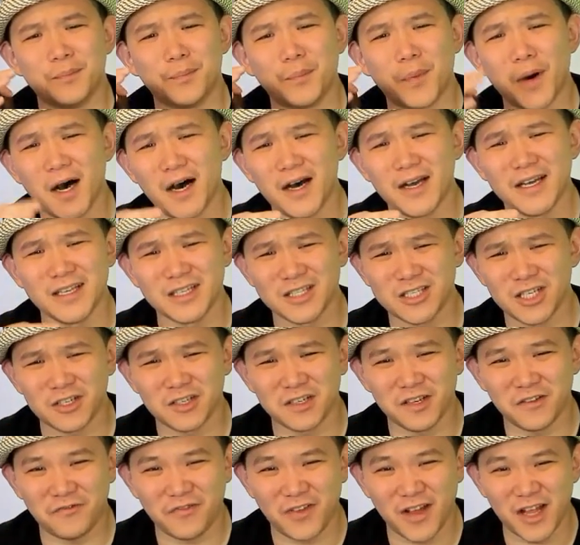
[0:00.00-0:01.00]
But in terms
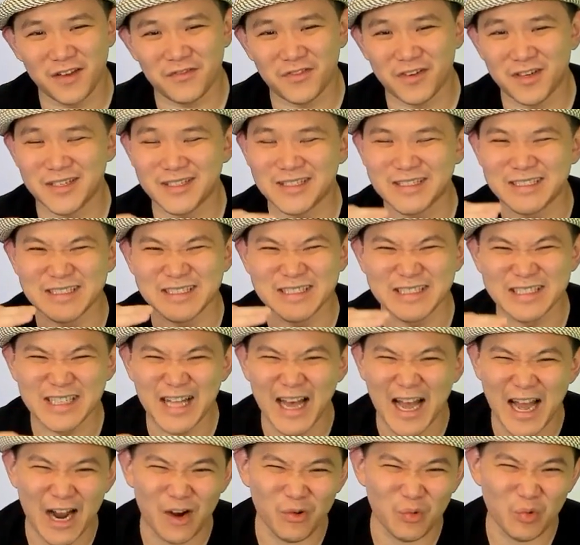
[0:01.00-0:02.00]
of the flavor,
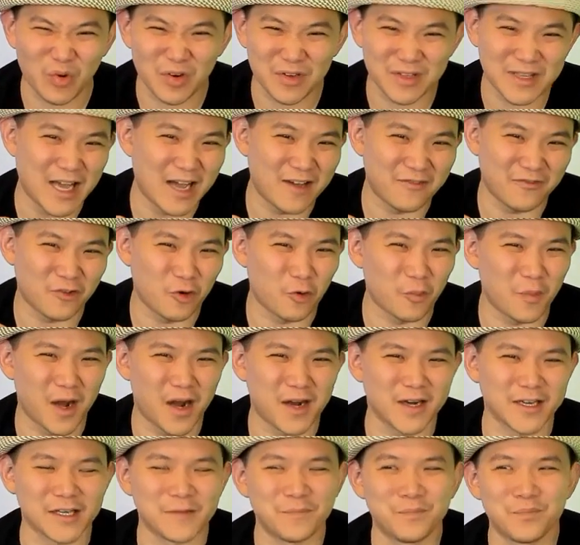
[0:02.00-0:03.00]
not worth that full
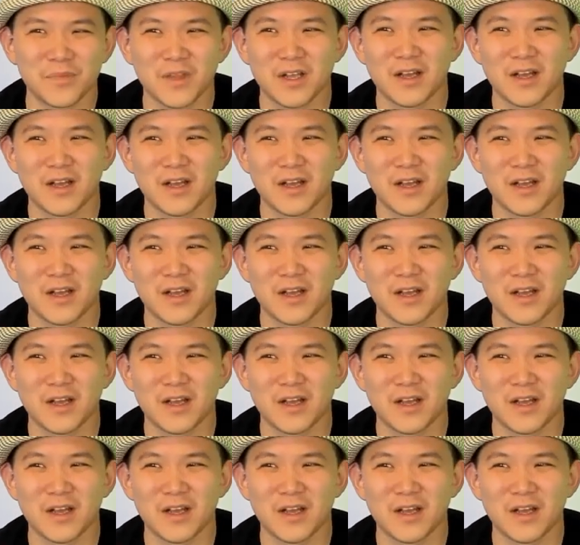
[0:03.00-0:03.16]
body.